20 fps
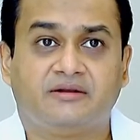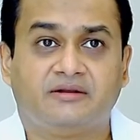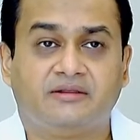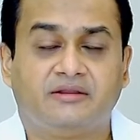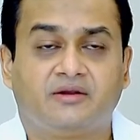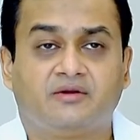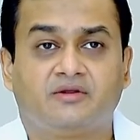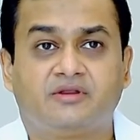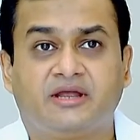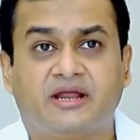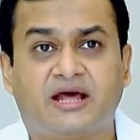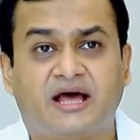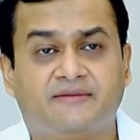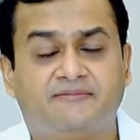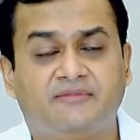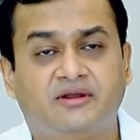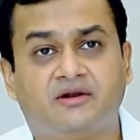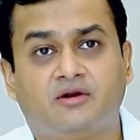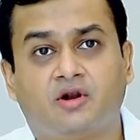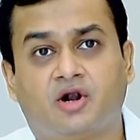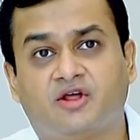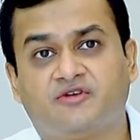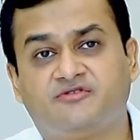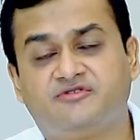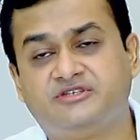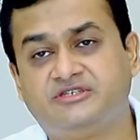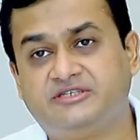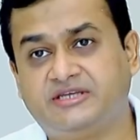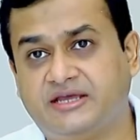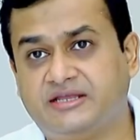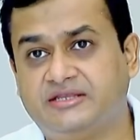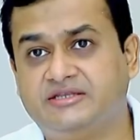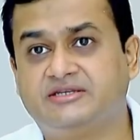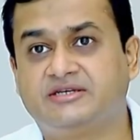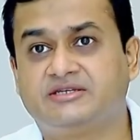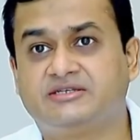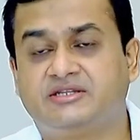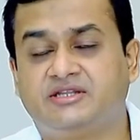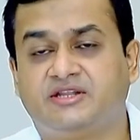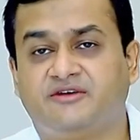There have been a lot of
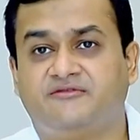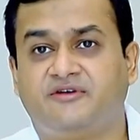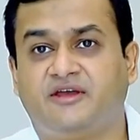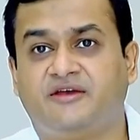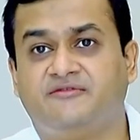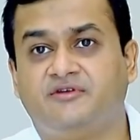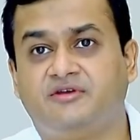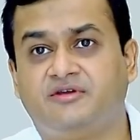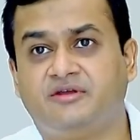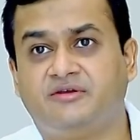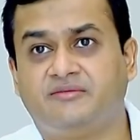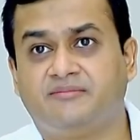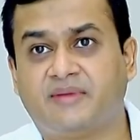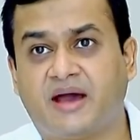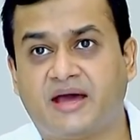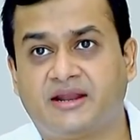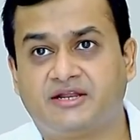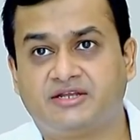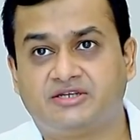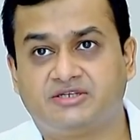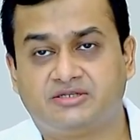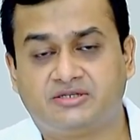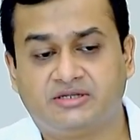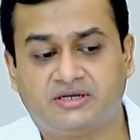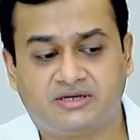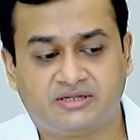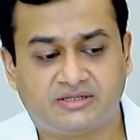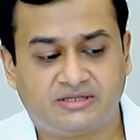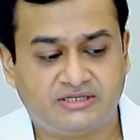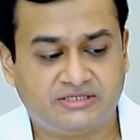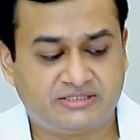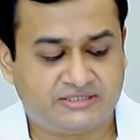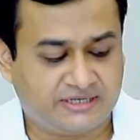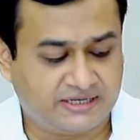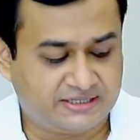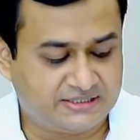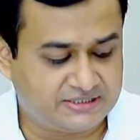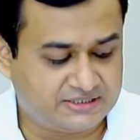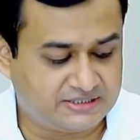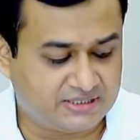changes in the way we manage these
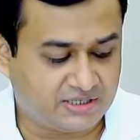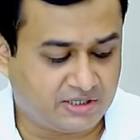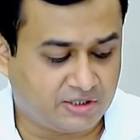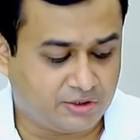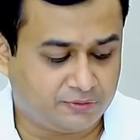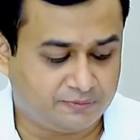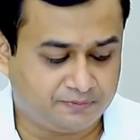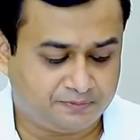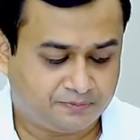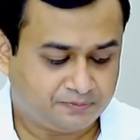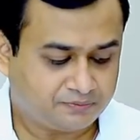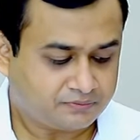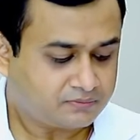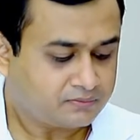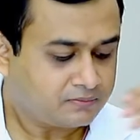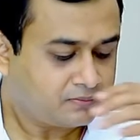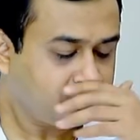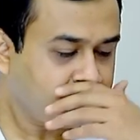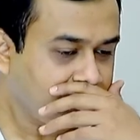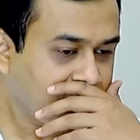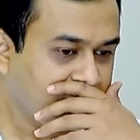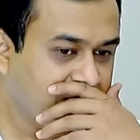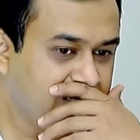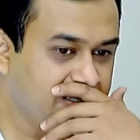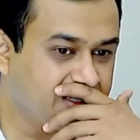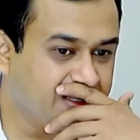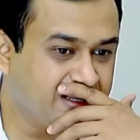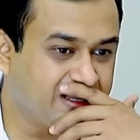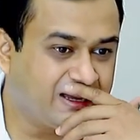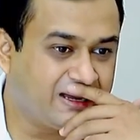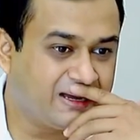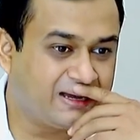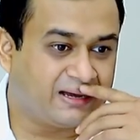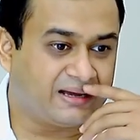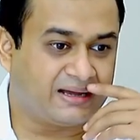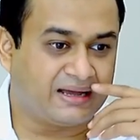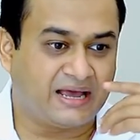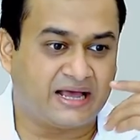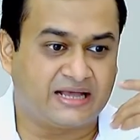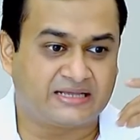kids now.
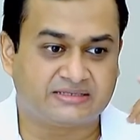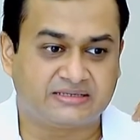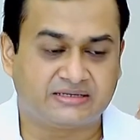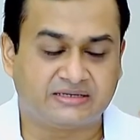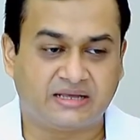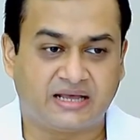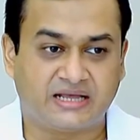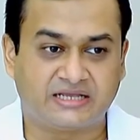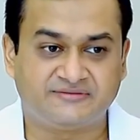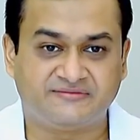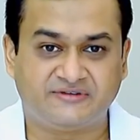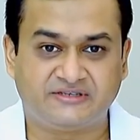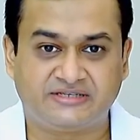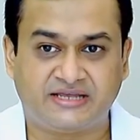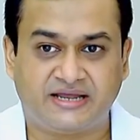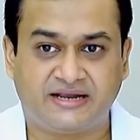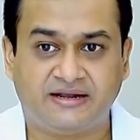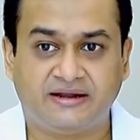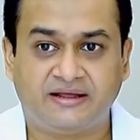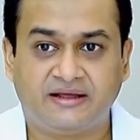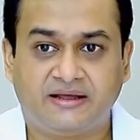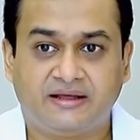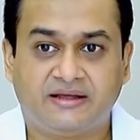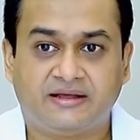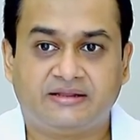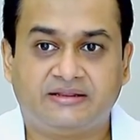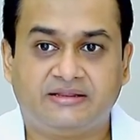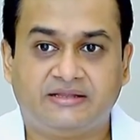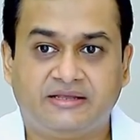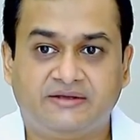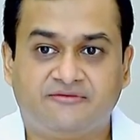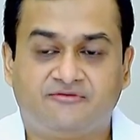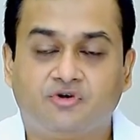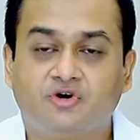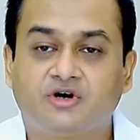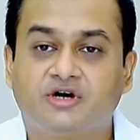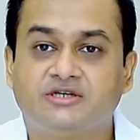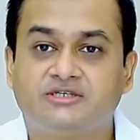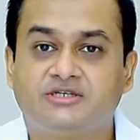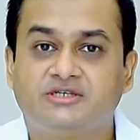as we said, the
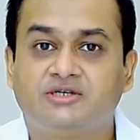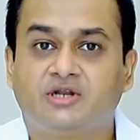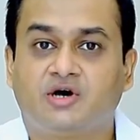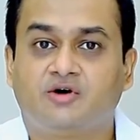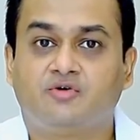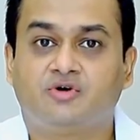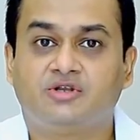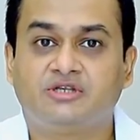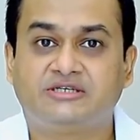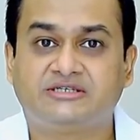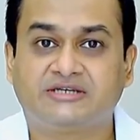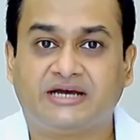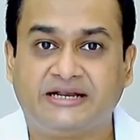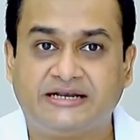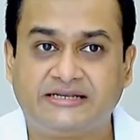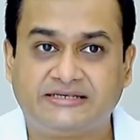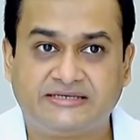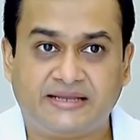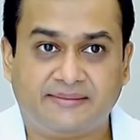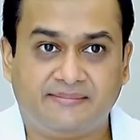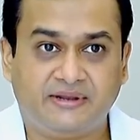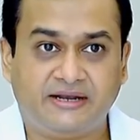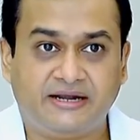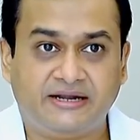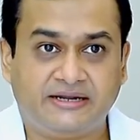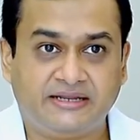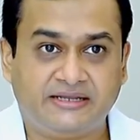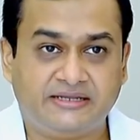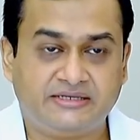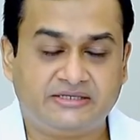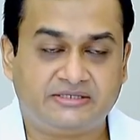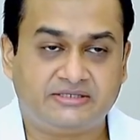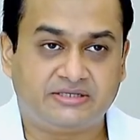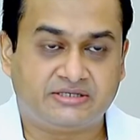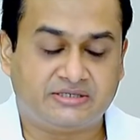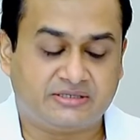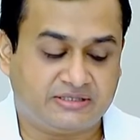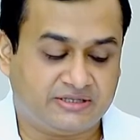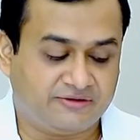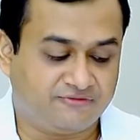focus is now on child stabilities.
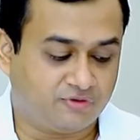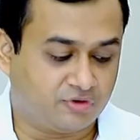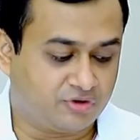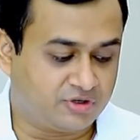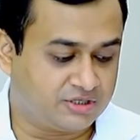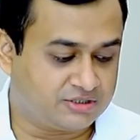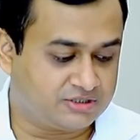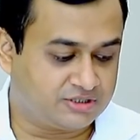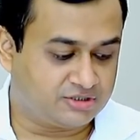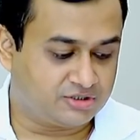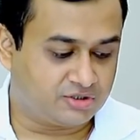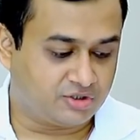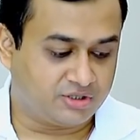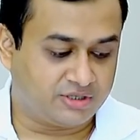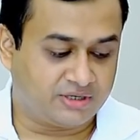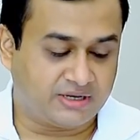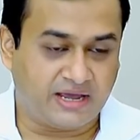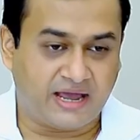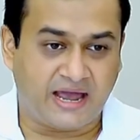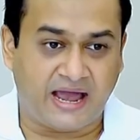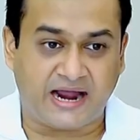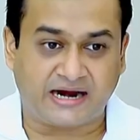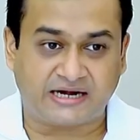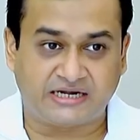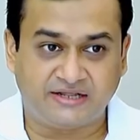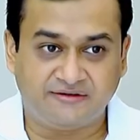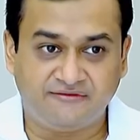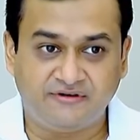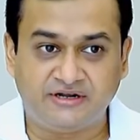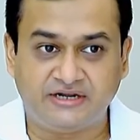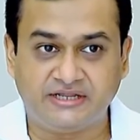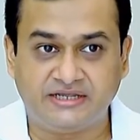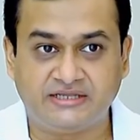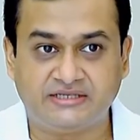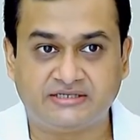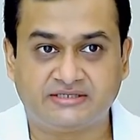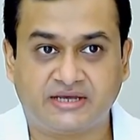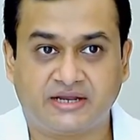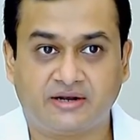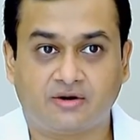The focus is on
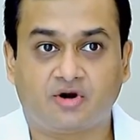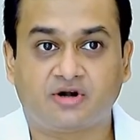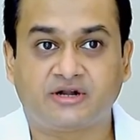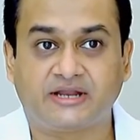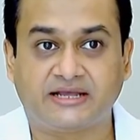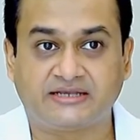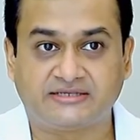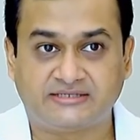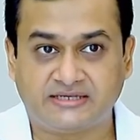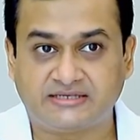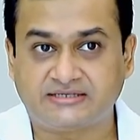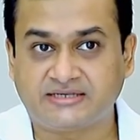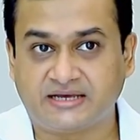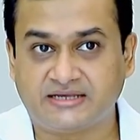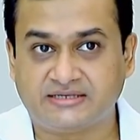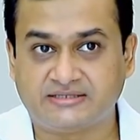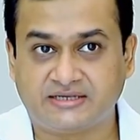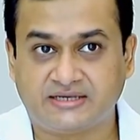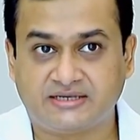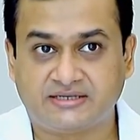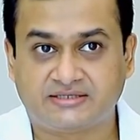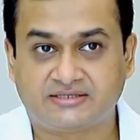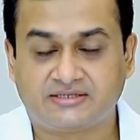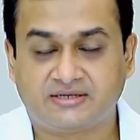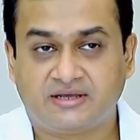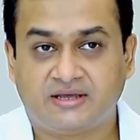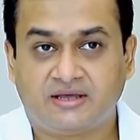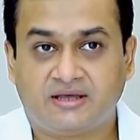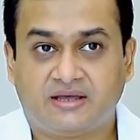activities and not exercises.